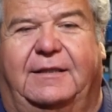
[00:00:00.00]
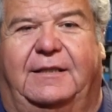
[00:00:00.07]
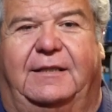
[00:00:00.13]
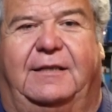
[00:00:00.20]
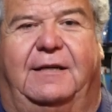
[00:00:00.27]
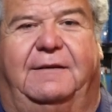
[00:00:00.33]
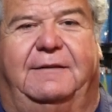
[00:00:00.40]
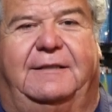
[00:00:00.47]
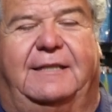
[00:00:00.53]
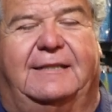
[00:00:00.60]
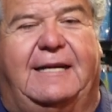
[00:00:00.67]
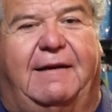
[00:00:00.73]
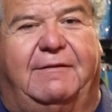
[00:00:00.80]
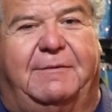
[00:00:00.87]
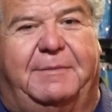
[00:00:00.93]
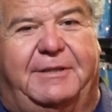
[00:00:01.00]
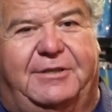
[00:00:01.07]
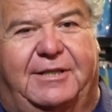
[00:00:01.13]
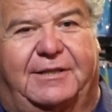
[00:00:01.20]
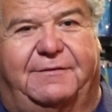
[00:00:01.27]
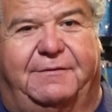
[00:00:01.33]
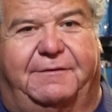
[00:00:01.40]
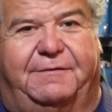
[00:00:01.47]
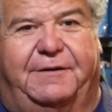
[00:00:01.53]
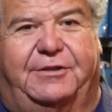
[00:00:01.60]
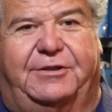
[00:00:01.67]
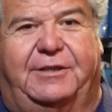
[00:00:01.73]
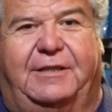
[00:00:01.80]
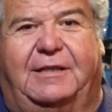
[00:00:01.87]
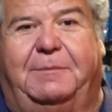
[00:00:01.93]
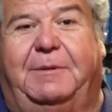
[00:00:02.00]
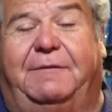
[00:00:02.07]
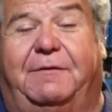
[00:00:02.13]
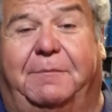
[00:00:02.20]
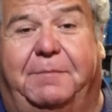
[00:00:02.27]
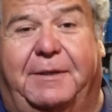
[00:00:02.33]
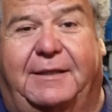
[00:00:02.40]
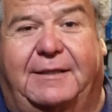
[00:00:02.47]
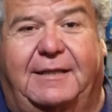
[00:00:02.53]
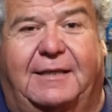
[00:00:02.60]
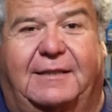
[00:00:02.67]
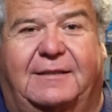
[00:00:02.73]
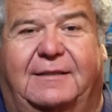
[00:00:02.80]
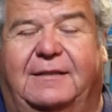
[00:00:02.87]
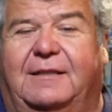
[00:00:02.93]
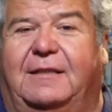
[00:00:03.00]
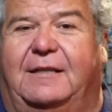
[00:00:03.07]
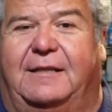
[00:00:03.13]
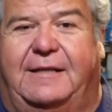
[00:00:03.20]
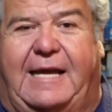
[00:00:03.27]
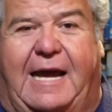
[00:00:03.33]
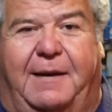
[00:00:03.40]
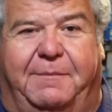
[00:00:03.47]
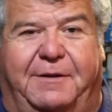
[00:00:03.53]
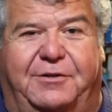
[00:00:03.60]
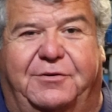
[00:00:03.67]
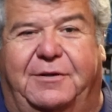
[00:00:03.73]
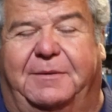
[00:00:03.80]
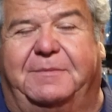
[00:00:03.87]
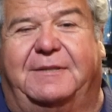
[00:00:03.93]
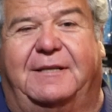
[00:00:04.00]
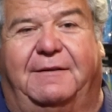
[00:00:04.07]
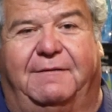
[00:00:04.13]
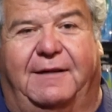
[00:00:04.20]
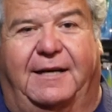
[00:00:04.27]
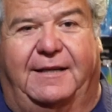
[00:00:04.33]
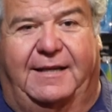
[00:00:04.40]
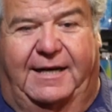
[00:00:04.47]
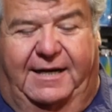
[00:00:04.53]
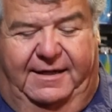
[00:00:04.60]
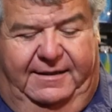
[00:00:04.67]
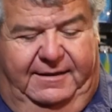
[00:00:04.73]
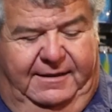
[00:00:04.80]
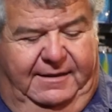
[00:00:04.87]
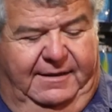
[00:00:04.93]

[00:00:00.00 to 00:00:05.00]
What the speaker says: You know, it doesn't have to be just for fishing. It could be for picnics, camping trips, stuff like that.